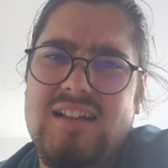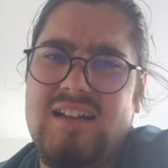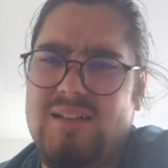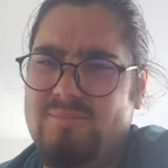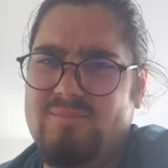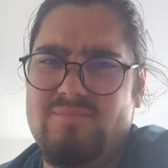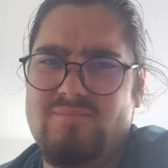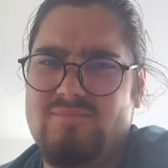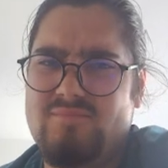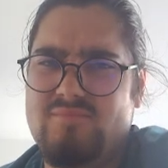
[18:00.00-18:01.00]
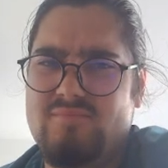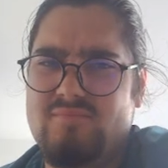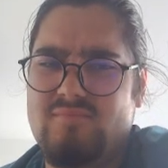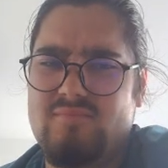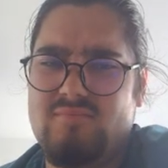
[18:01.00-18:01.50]
I
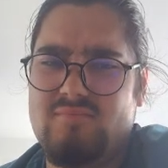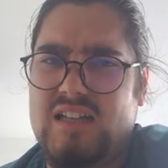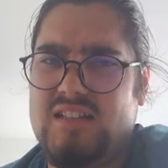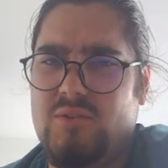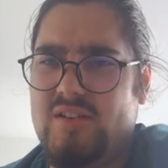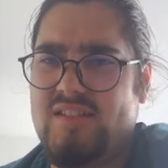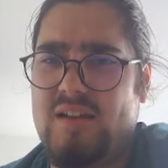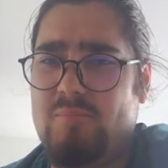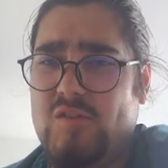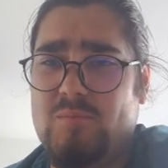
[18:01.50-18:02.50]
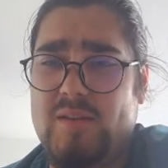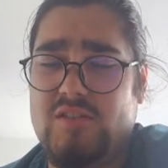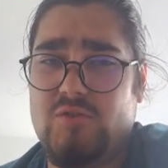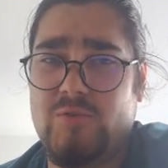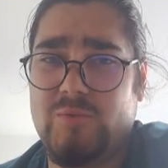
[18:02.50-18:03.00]
don't understand bishop
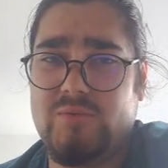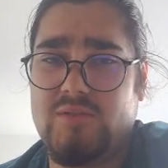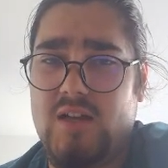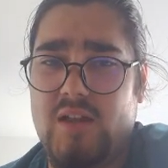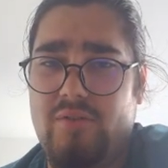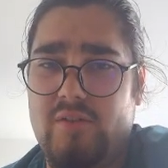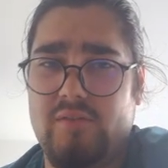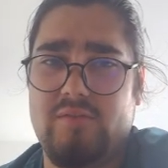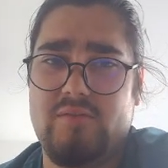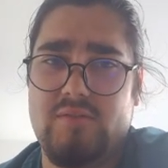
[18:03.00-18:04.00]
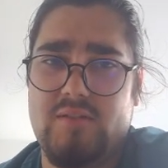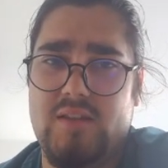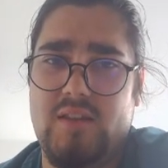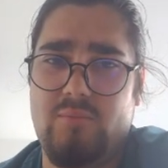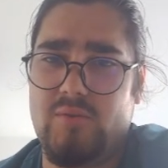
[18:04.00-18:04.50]
e2 either.
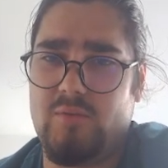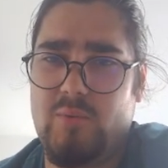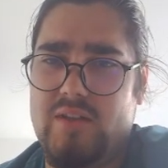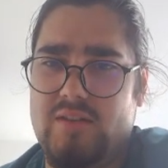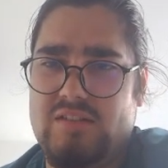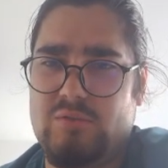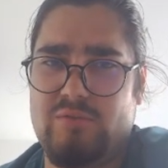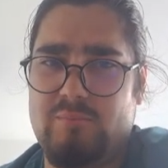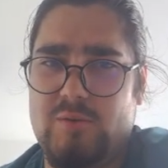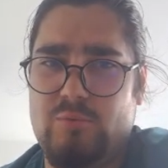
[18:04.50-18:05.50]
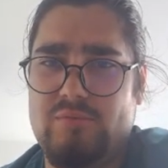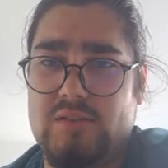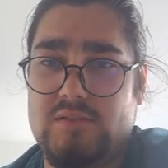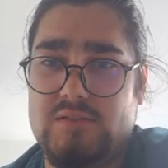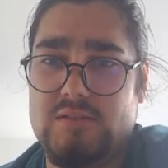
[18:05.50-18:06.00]
It was a weird sort of maneuver.